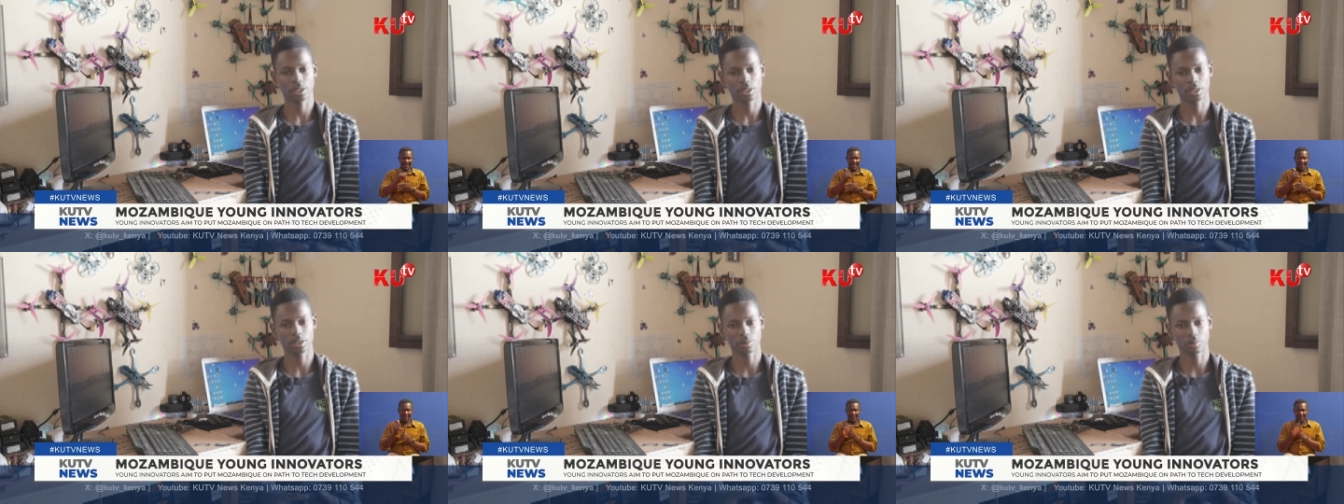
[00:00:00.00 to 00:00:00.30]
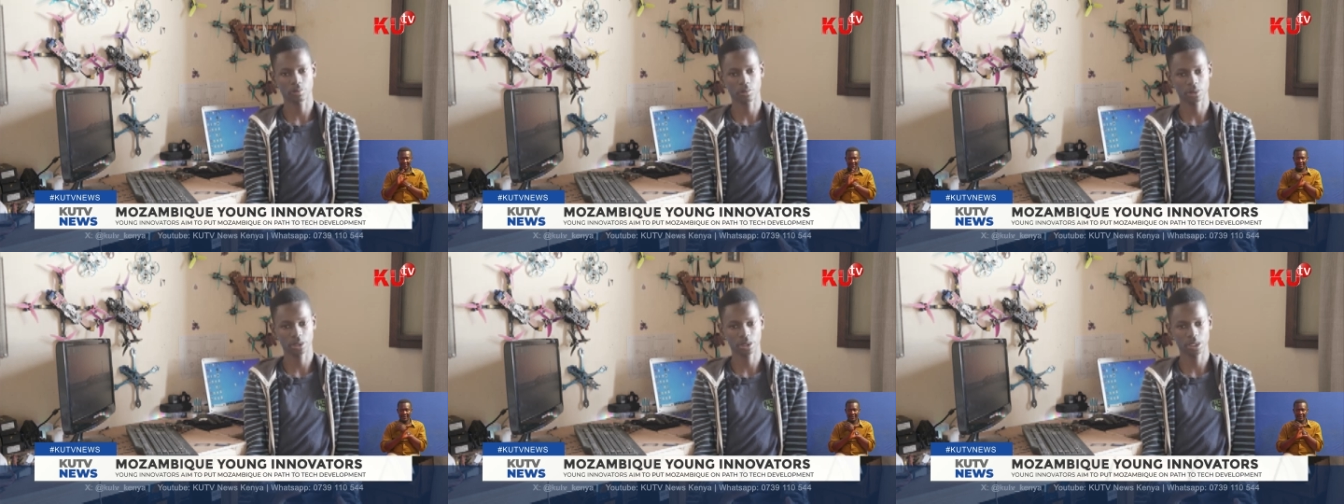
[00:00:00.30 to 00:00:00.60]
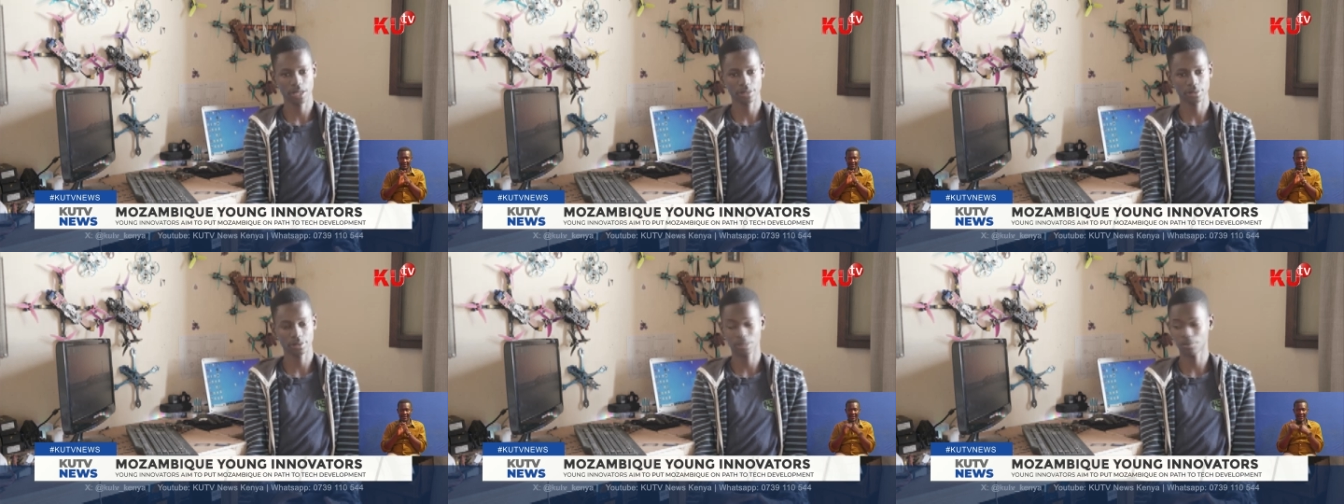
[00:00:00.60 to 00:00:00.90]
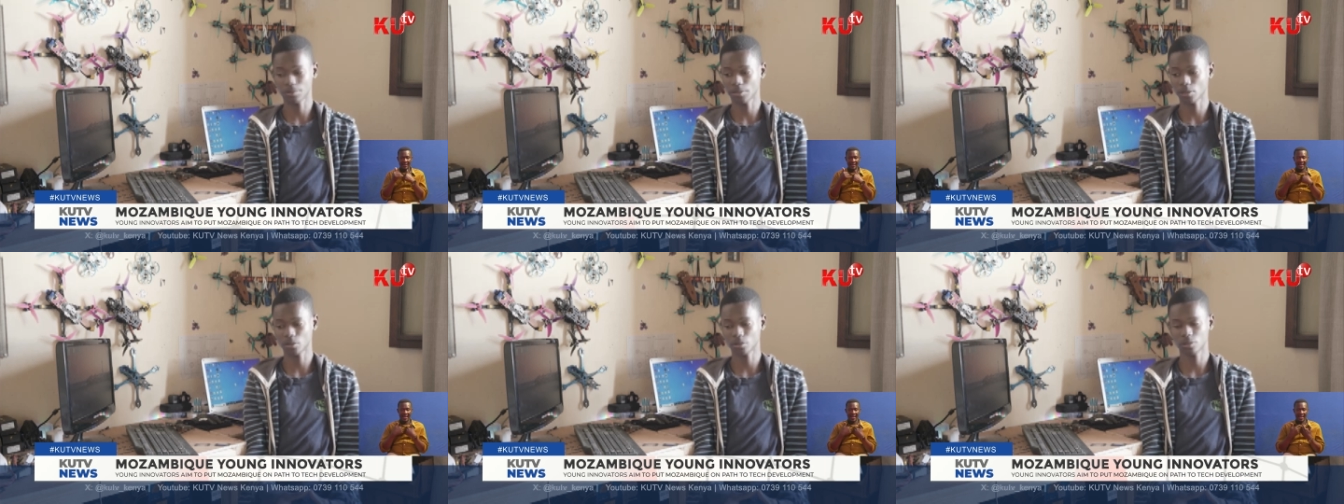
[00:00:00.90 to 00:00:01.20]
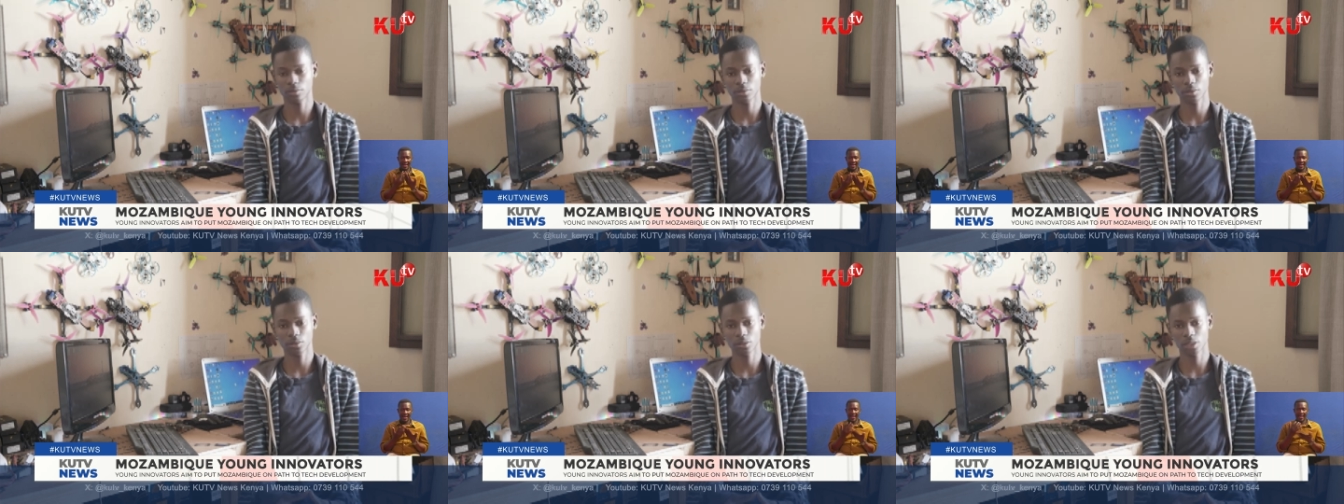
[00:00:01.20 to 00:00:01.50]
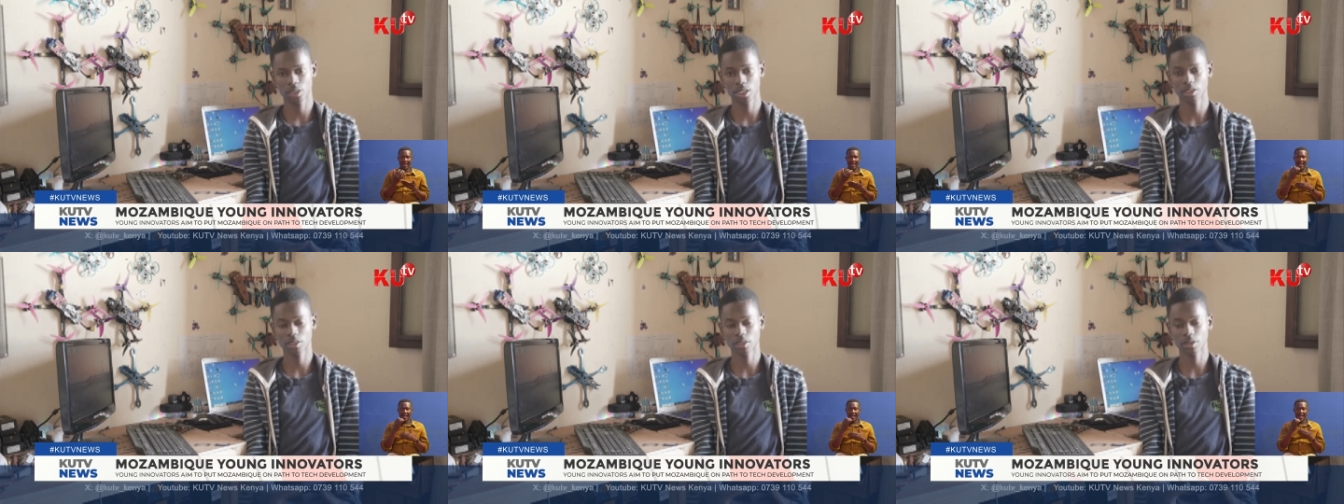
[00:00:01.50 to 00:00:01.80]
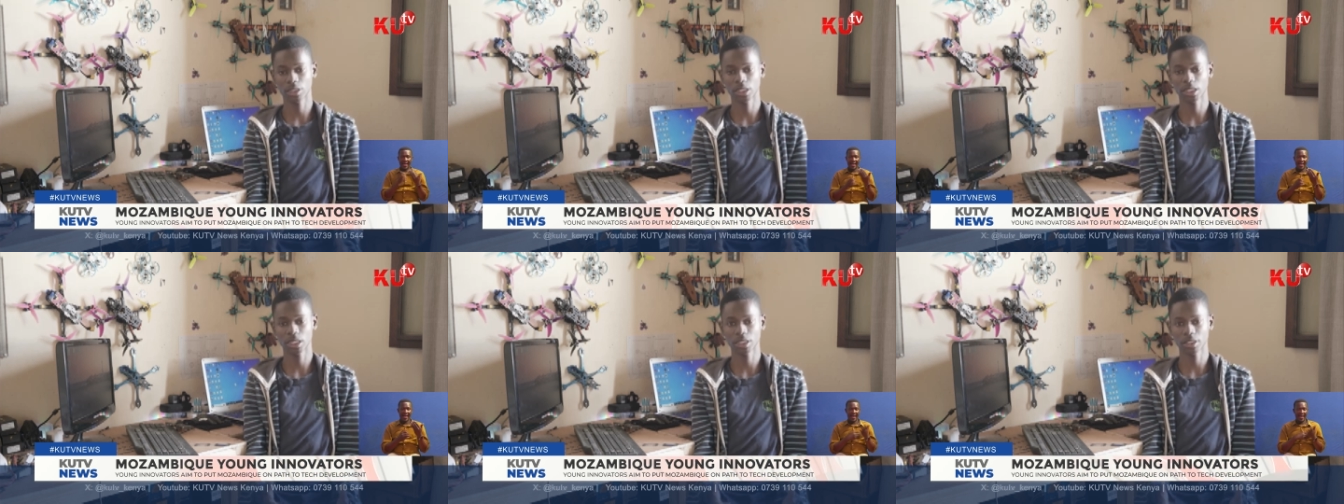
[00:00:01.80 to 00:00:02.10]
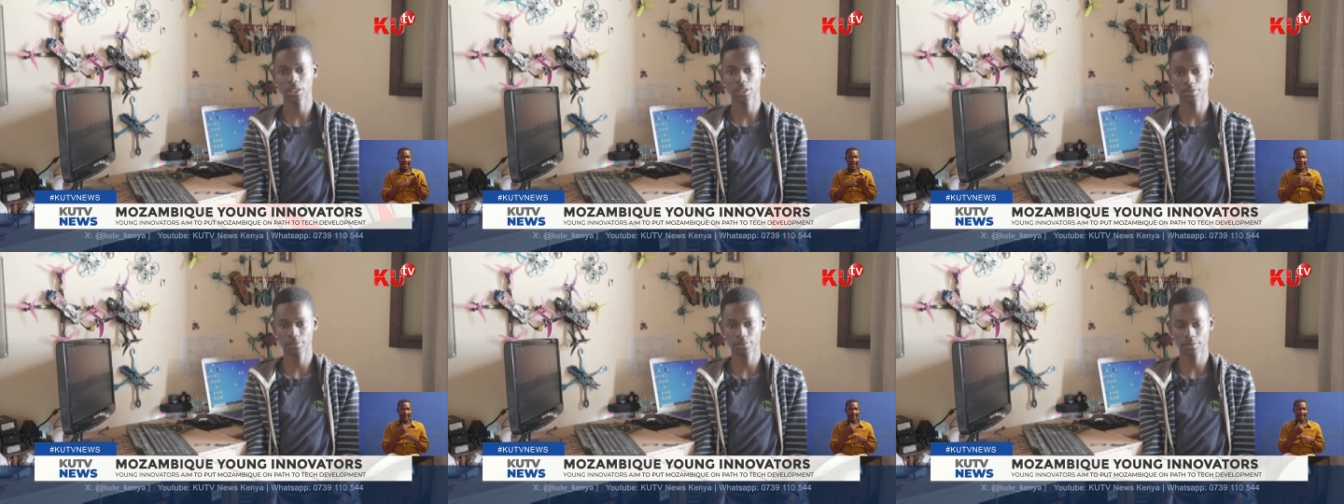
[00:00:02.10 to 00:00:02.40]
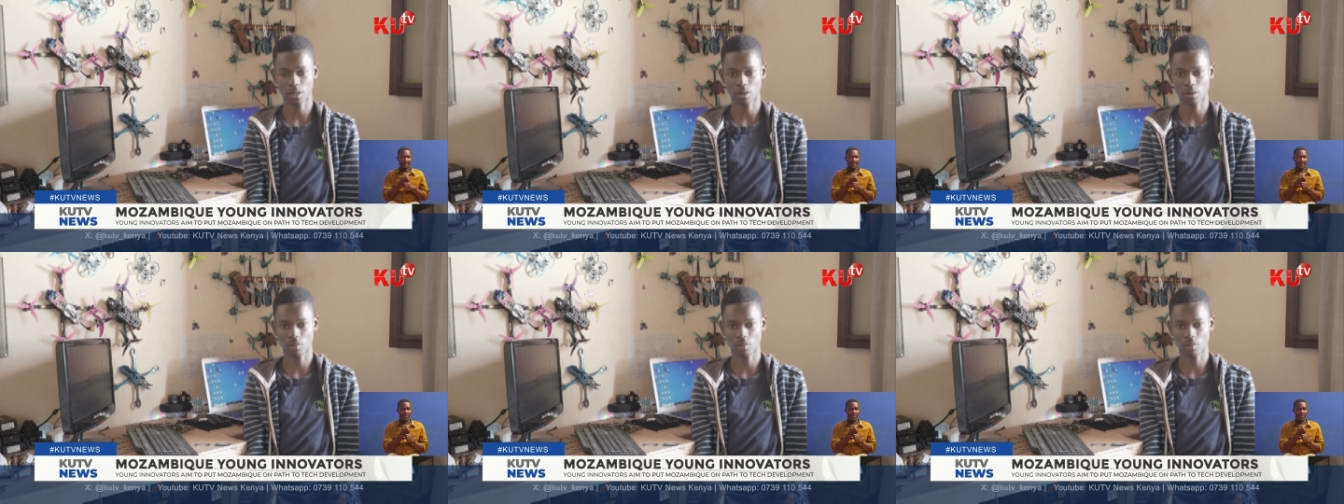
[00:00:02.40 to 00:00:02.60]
I ended up creating something that